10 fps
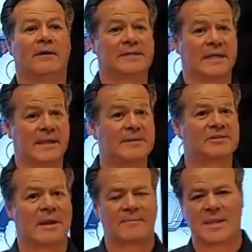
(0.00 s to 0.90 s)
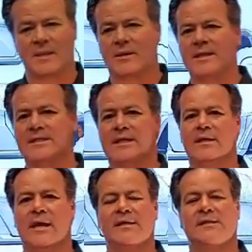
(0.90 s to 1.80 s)
It's a limit strap. Thank you, Casey.
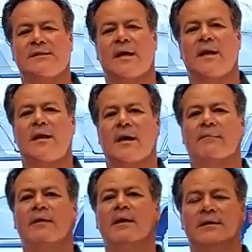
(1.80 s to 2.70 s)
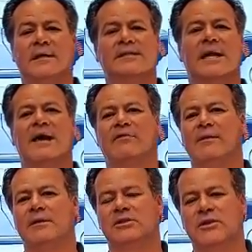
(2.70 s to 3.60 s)
Casey said, does it have
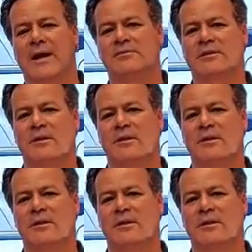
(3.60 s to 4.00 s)
limit straps?